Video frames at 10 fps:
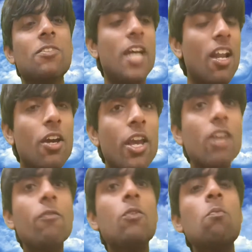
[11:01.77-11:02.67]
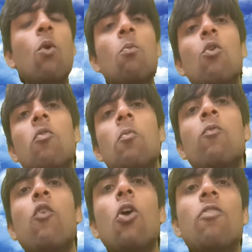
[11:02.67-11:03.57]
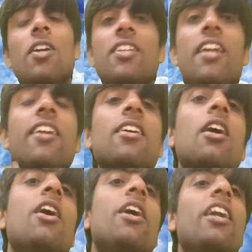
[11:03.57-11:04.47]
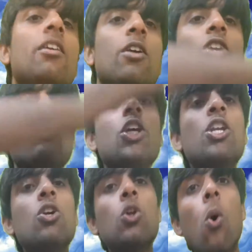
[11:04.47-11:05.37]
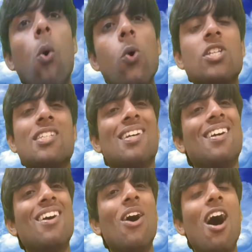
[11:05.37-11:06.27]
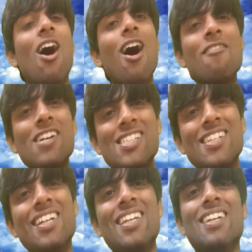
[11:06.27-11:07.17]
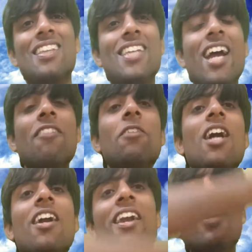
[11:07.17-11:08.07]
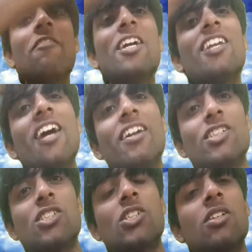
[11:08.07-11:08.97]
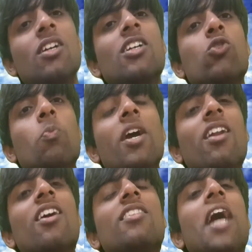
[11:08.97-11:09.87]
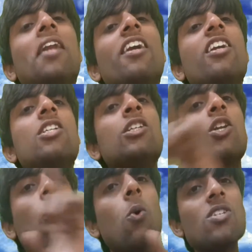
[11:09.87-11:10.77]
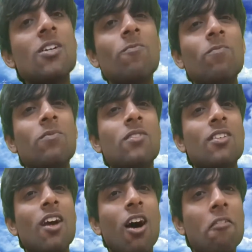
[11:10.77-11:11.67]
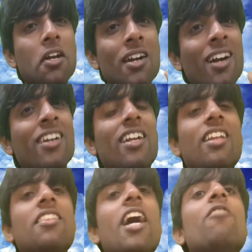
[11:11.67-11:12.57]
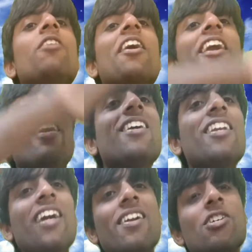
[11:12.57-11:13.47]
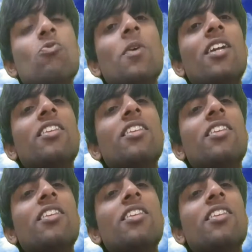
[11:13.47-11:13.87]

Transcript: Then again we move forward. Then it enclose our city. Then we create a sphere. Then it enclose our country. Then we again create a sphere.